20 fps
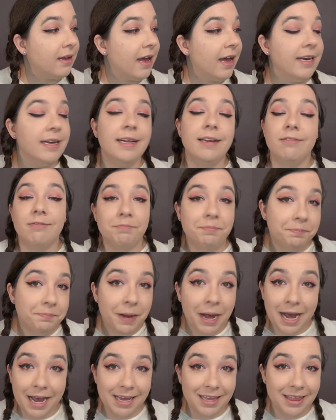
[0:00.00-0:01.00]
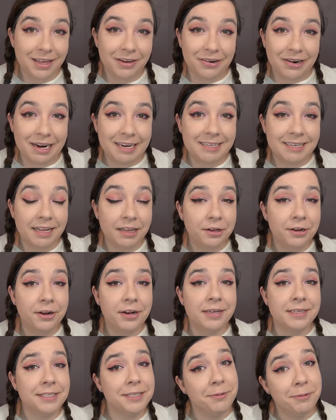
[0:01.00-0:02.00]
I didn't buy the right color
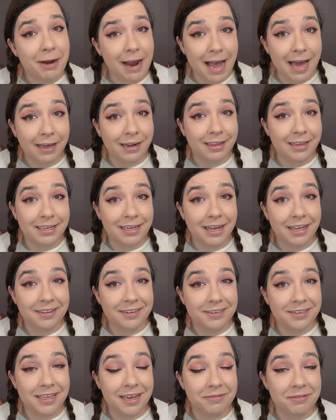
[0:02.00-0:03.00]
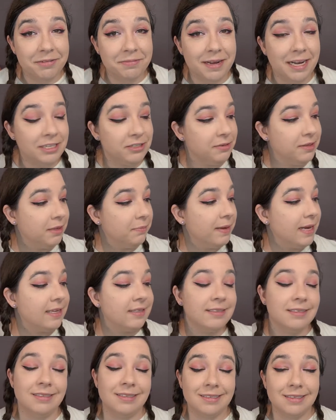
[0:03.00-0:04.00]
because they were out of the color that would match me the
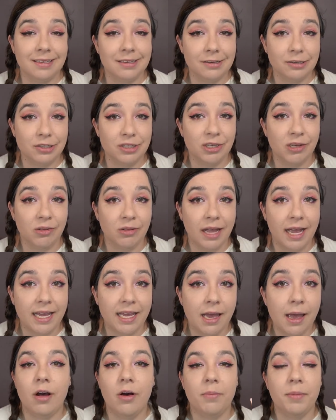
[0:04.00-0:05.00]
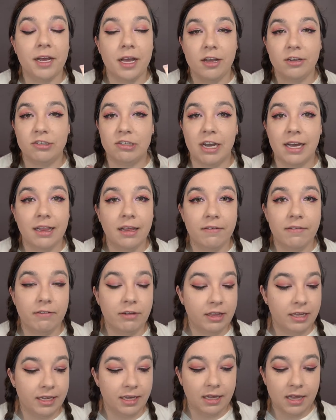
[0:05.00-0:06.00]
best. This is a little too light. Oh my gosh, I love
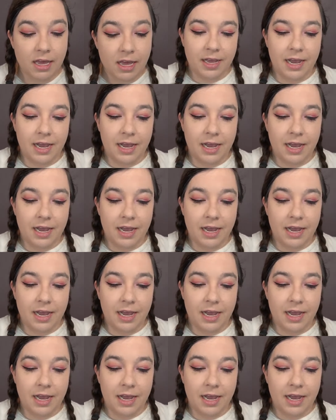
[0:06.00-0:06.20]
everything.